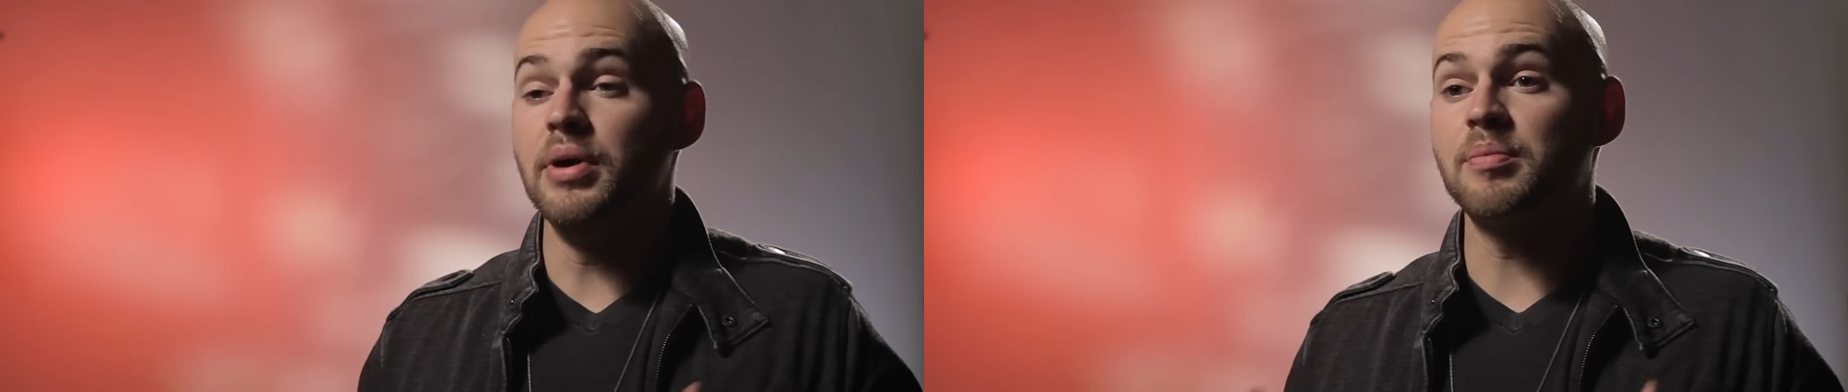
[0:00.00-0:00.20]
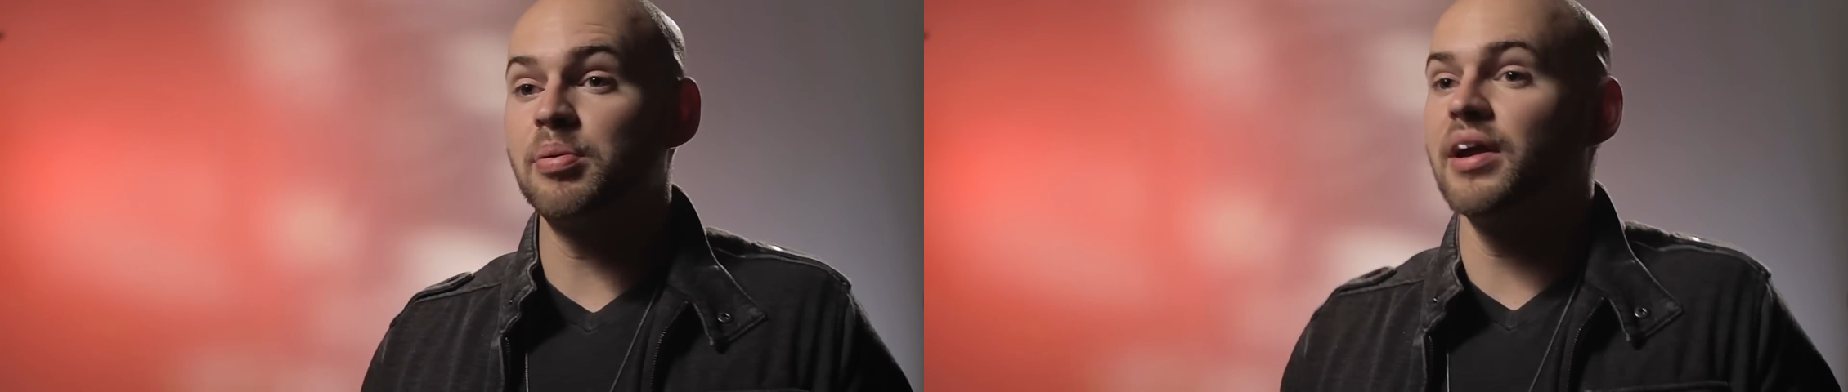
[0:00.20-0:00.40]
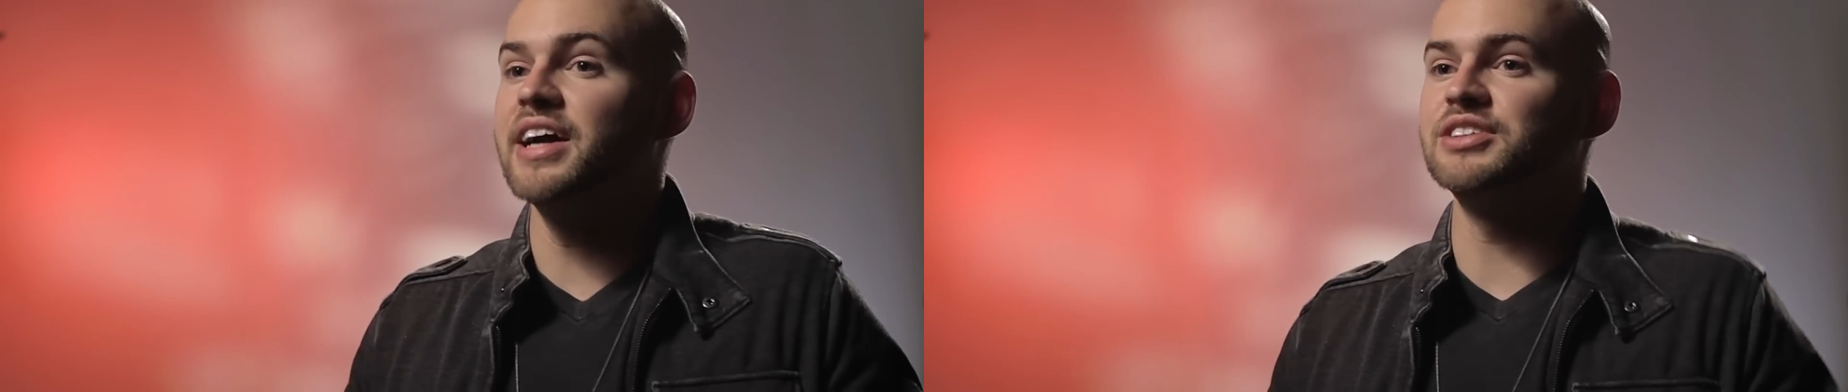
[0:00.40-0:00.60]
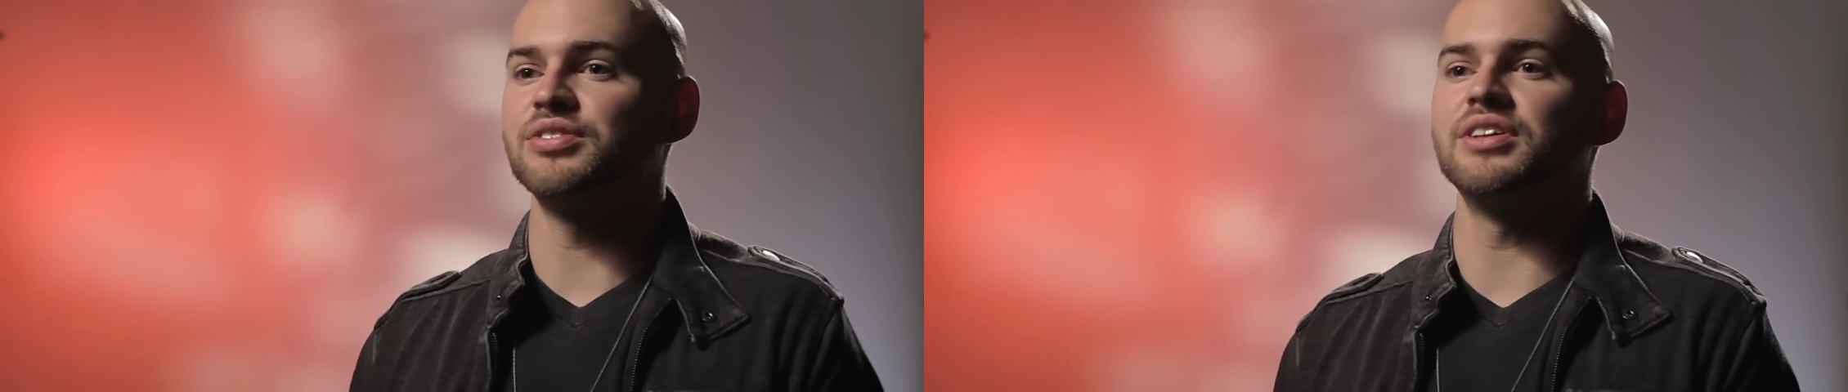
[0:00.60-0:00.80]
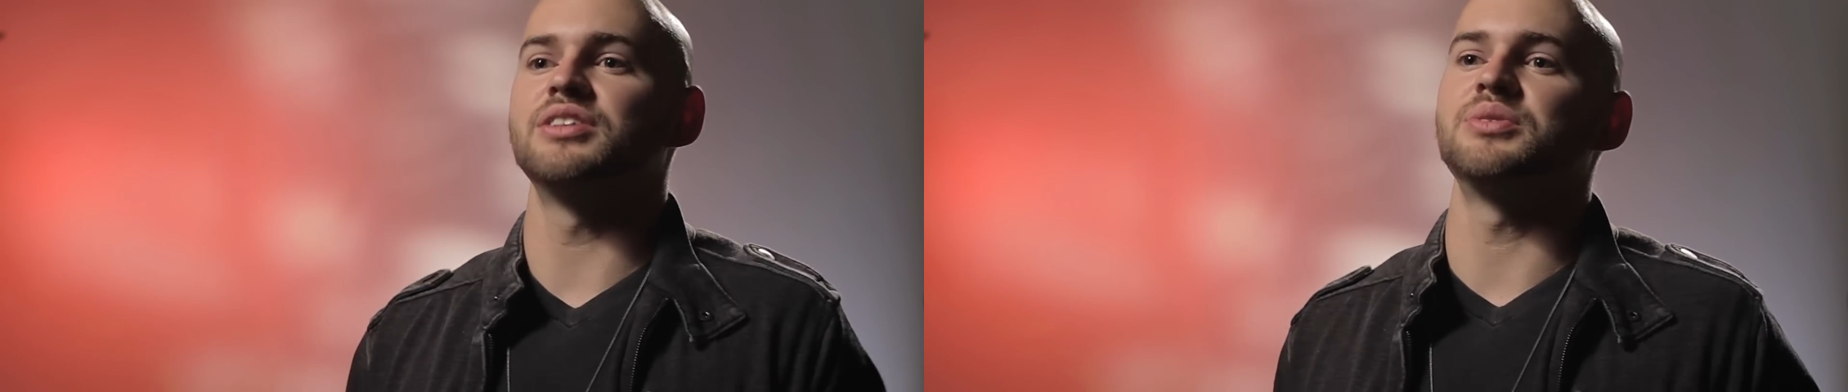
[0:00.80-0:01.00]
big plans
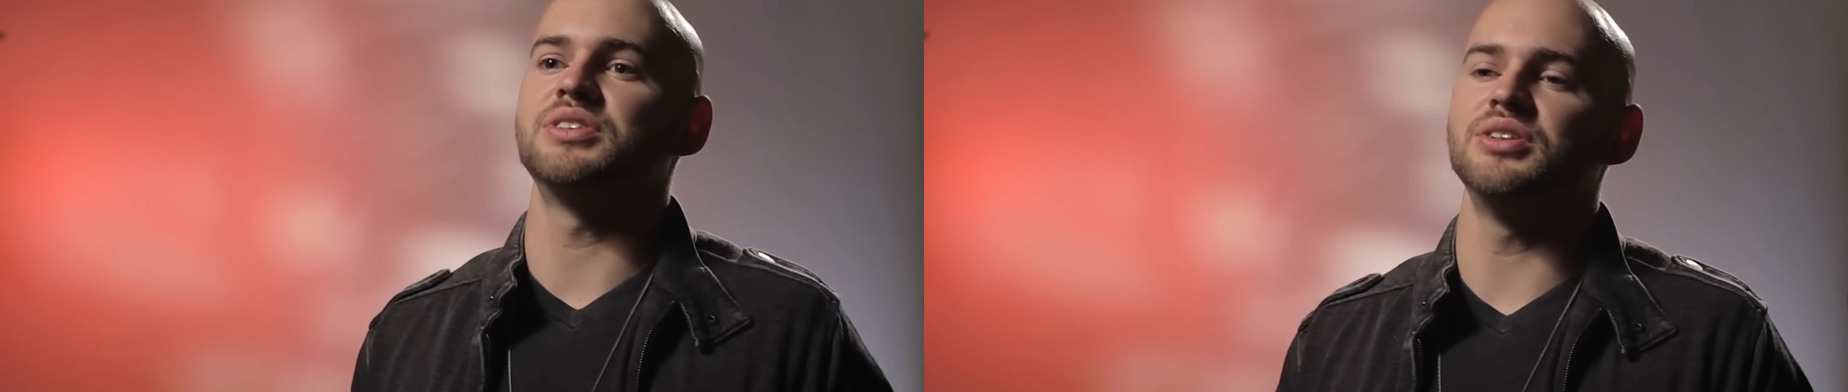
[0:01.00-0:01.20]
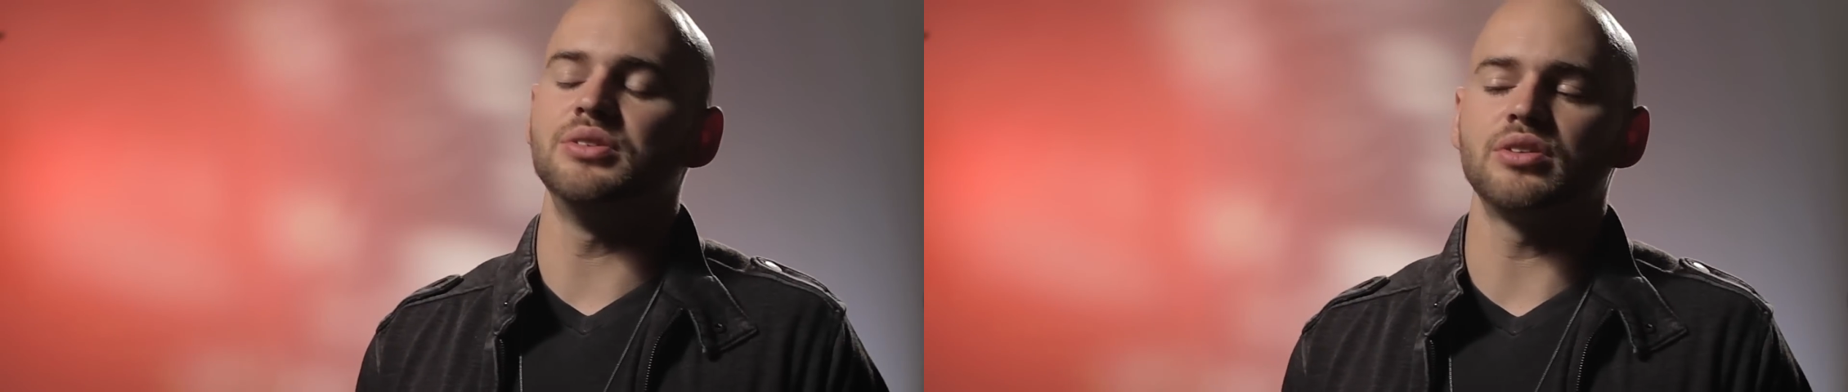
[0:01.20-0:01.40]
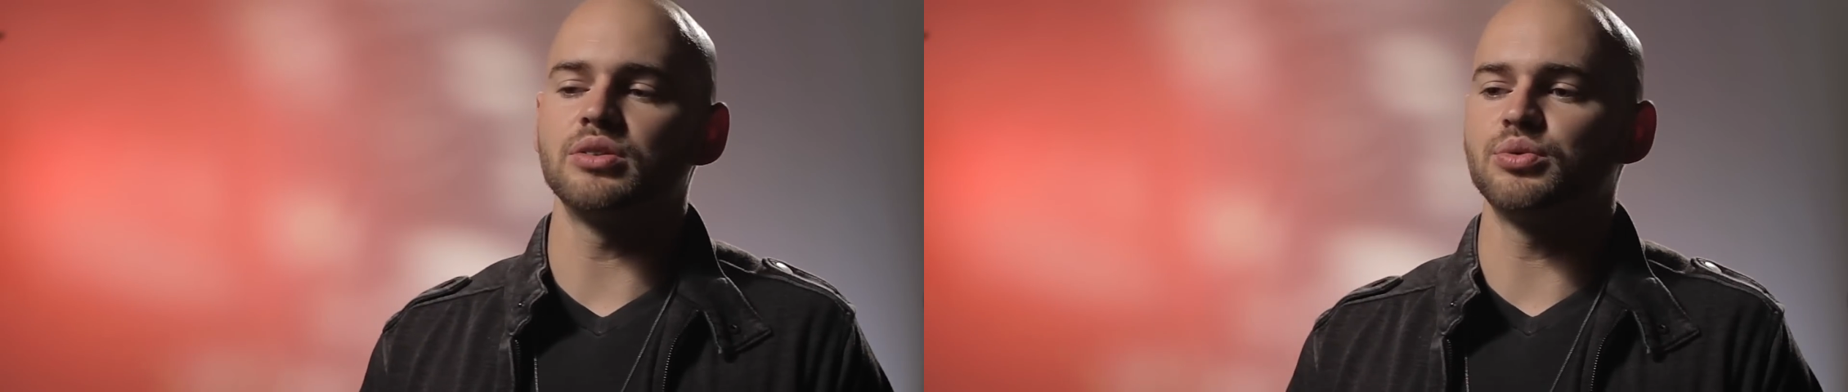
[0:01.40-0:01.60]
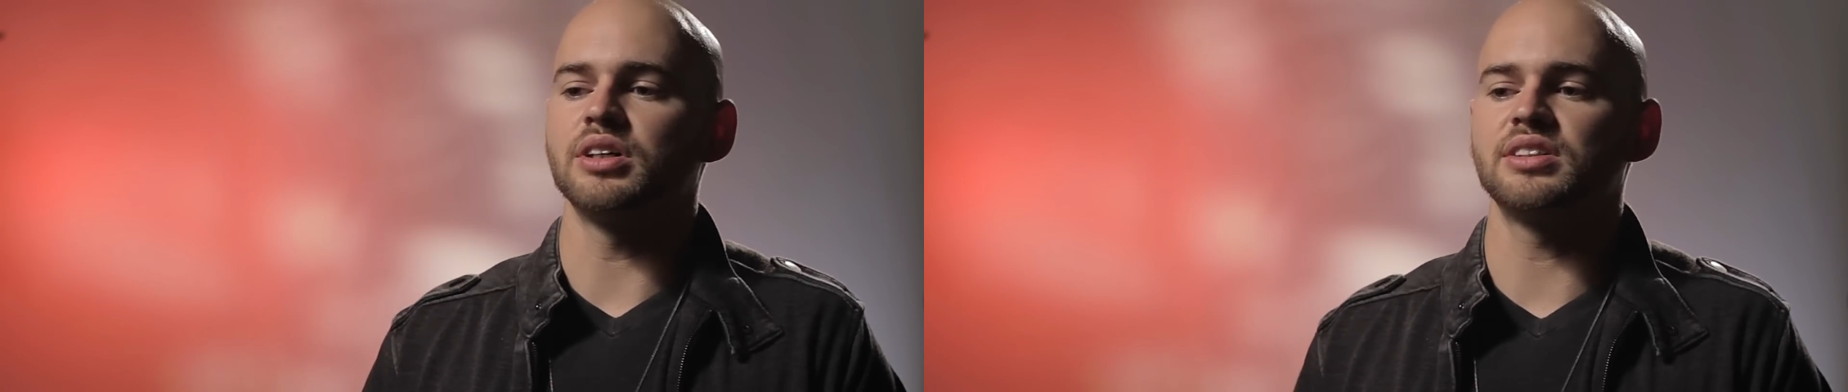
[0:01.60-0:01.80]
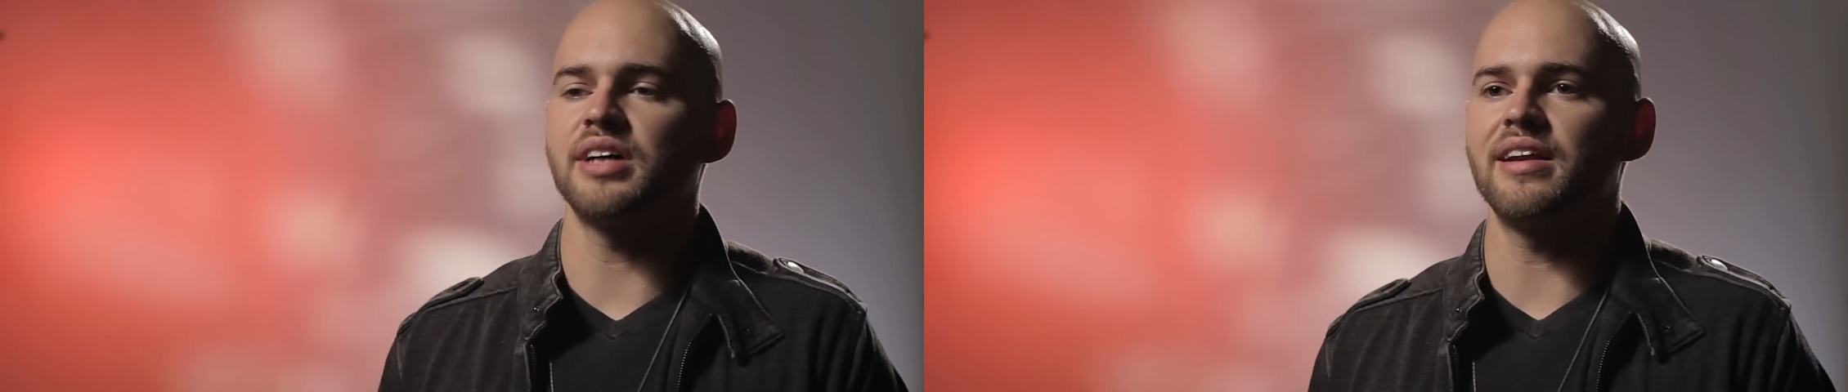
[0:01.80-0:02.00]
for this one too, so I was
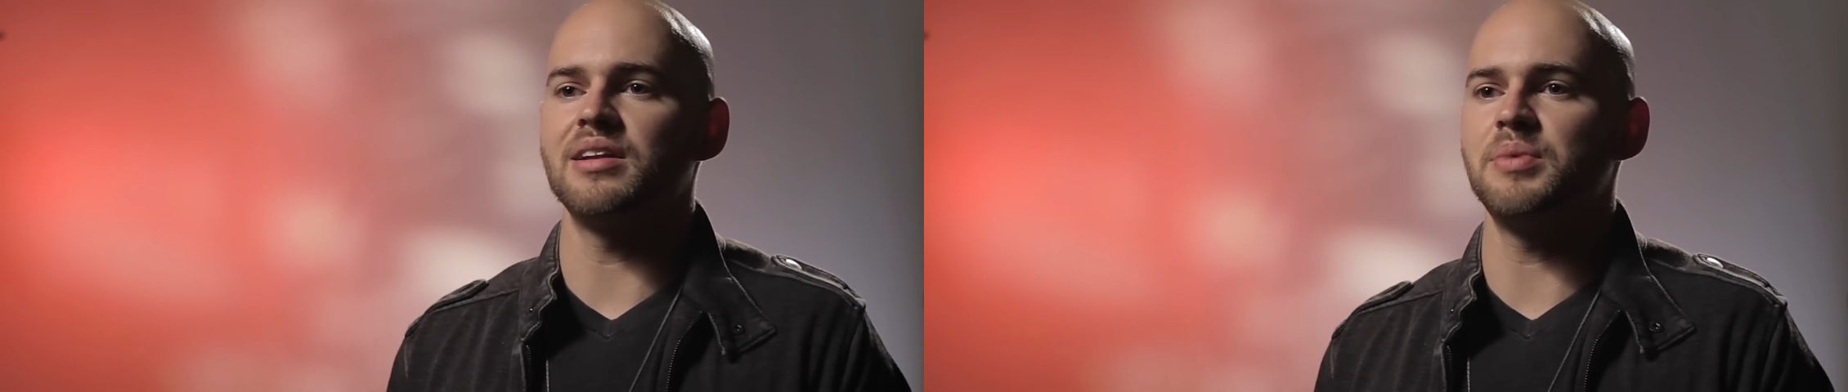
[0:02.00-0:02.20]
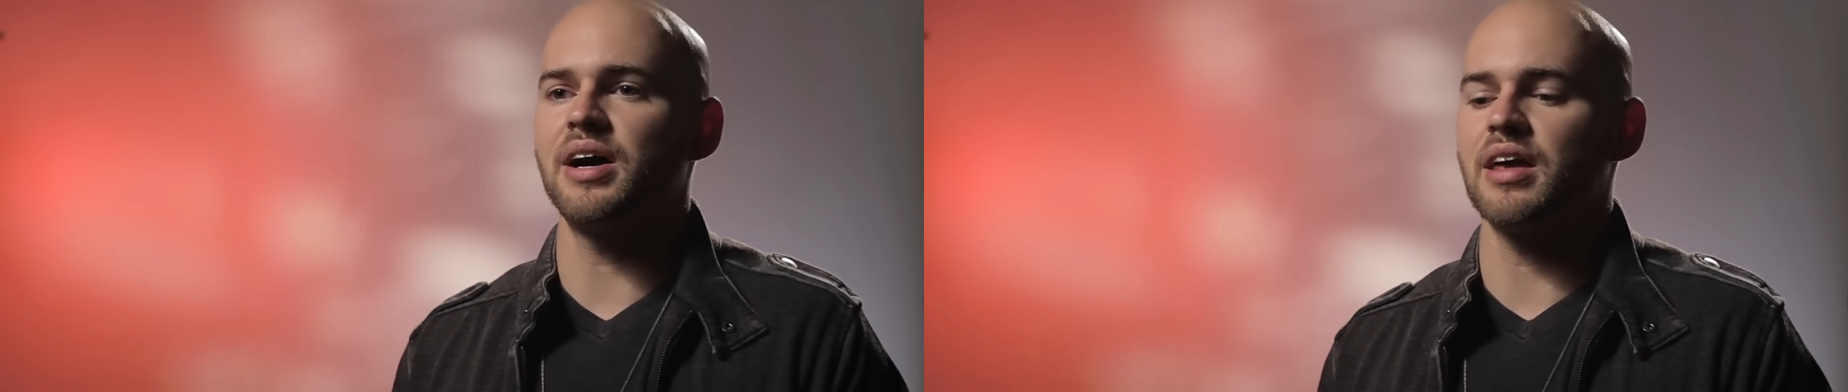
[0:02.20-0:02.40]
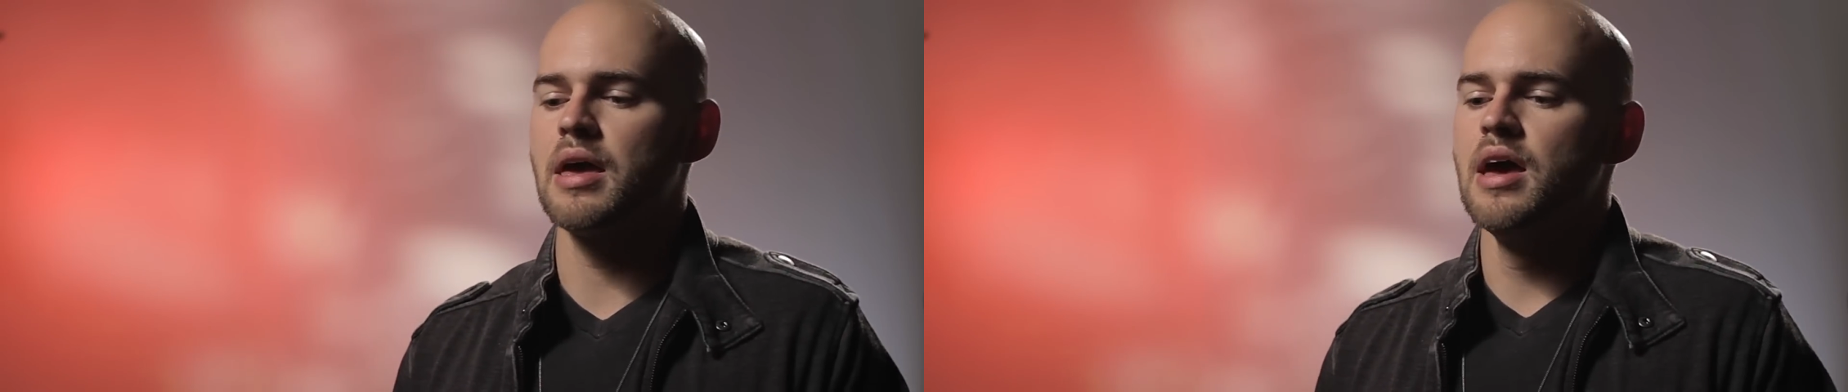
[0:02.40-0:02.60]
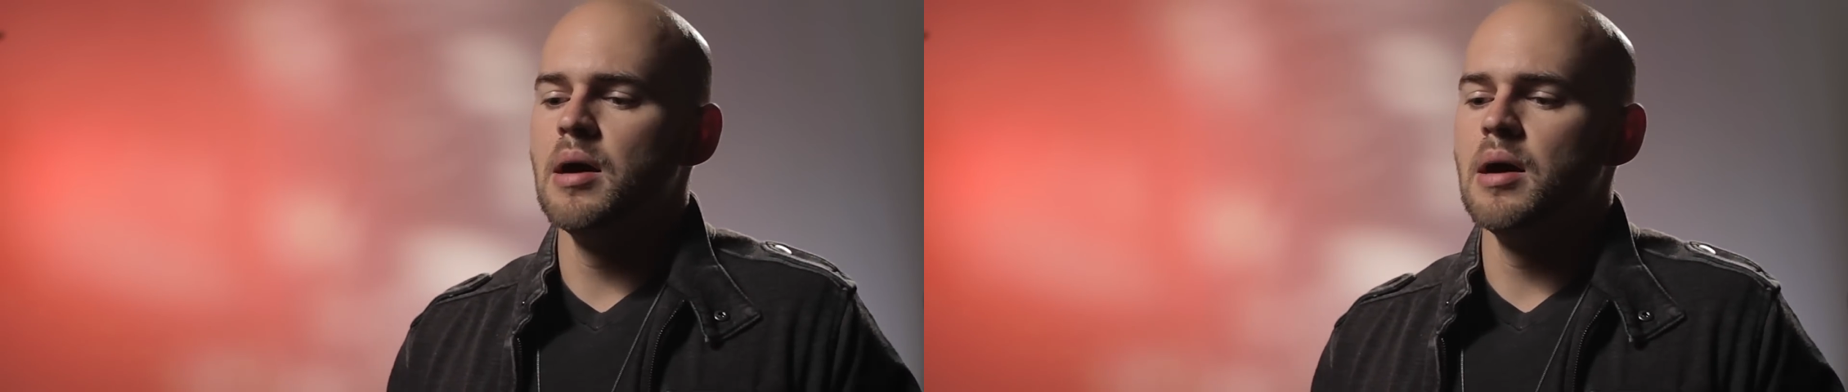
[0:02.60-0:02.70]
really excited about it.